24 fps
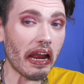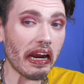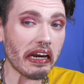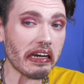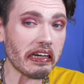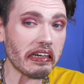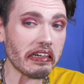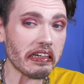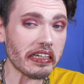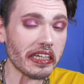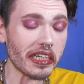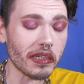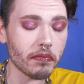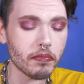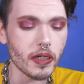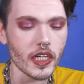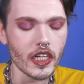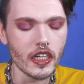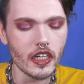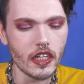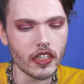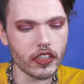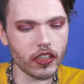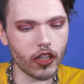Sheep,
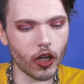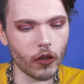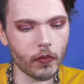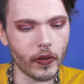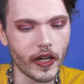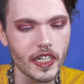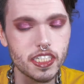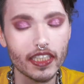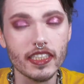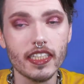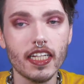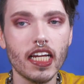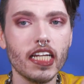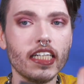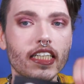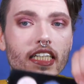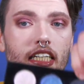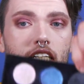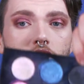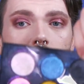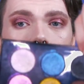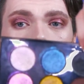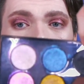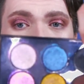no pun
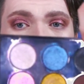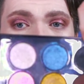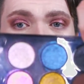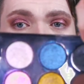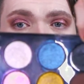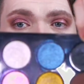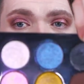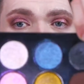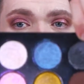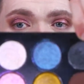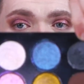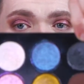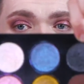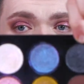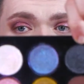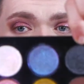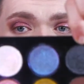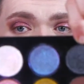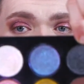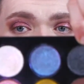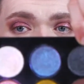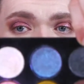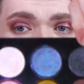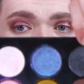intended, Black
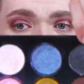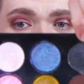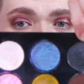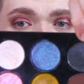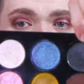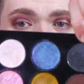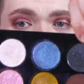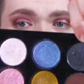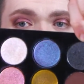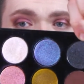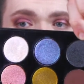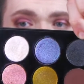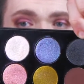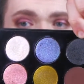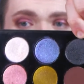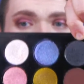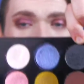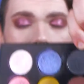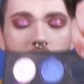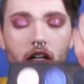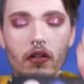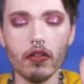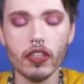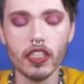Metal.
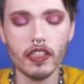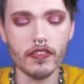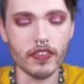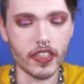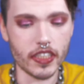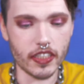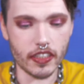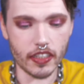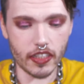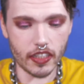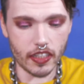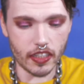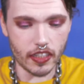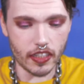I don't even